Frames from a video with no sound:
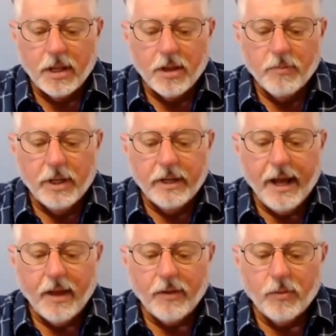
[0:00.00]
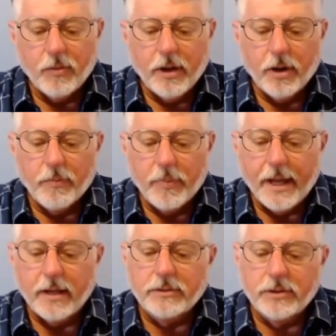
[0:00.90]
But now that we are
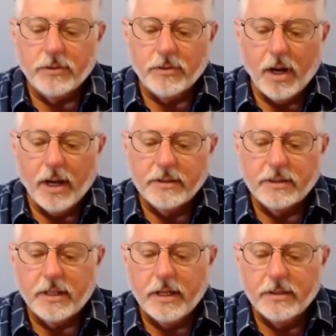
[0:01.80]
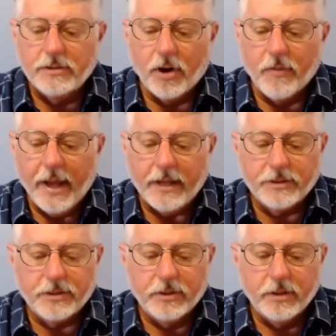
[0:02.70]
bound to Christ, He is our
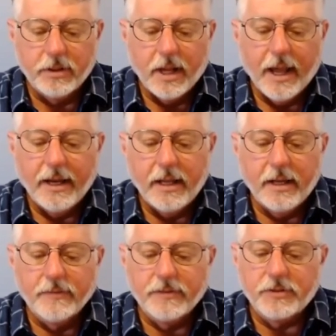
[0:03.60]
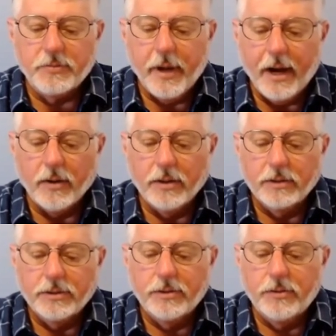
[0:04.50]
master, and He gives us power
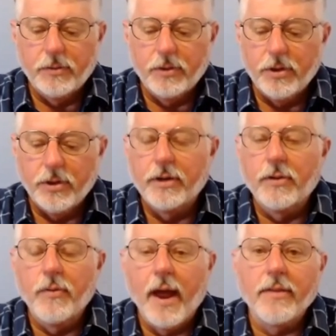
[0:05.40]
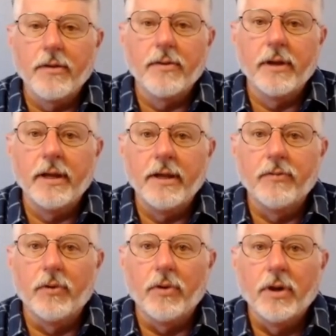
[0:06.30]
to do good rather than
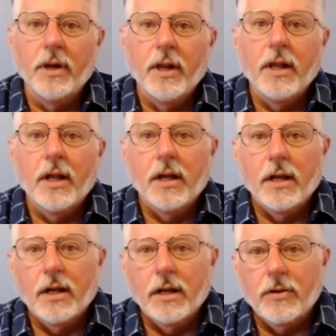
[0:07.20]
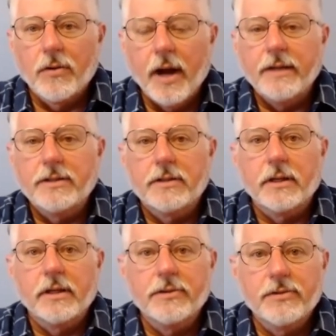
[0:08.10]
evil. Christ
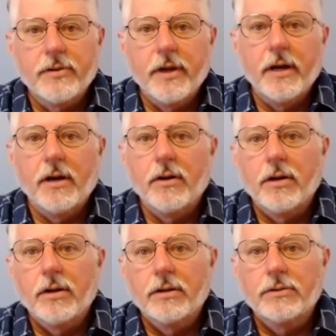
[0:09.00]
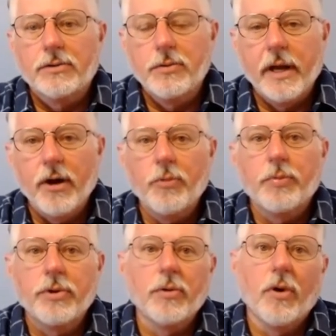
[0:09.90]
is there to help
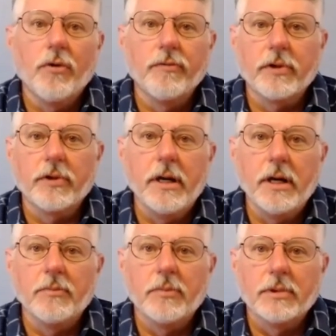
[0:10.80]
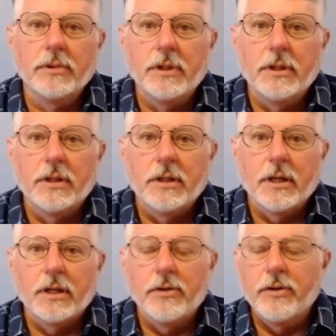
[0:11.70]
you overcome.
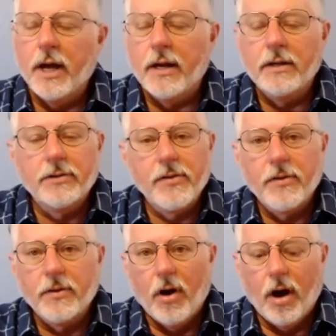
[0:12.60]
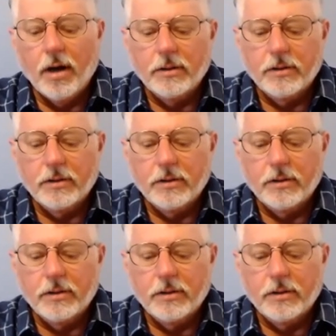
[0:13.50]
You're not under the law.